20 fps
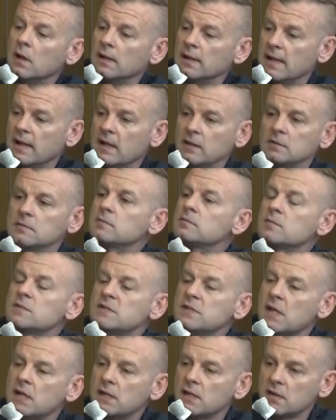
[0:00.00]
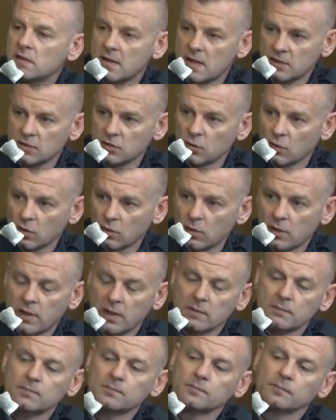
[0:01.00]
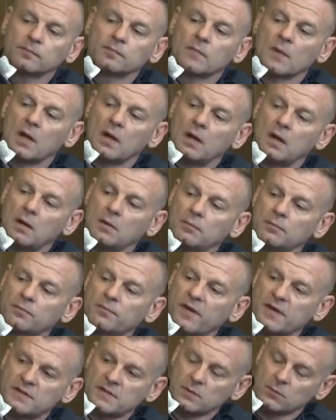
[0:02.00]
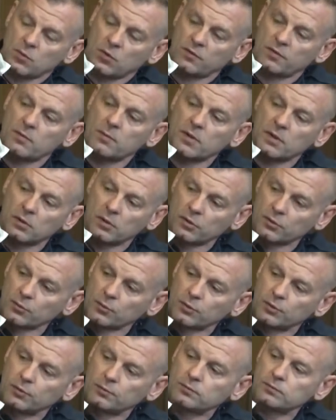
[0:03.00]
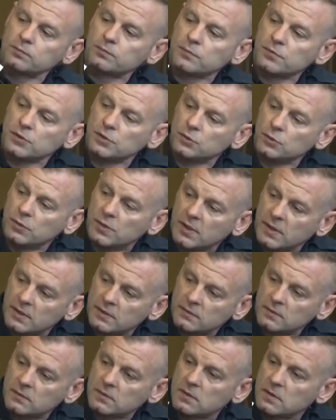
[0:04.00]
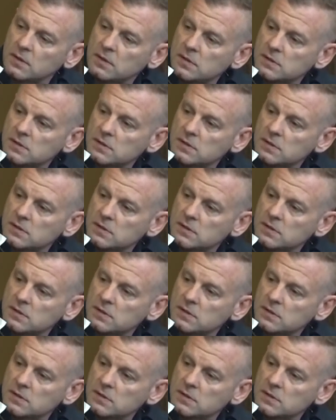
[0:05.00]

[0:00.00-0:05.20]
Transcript: Again, standing in that doorway, um, facing more the middle of the room, you can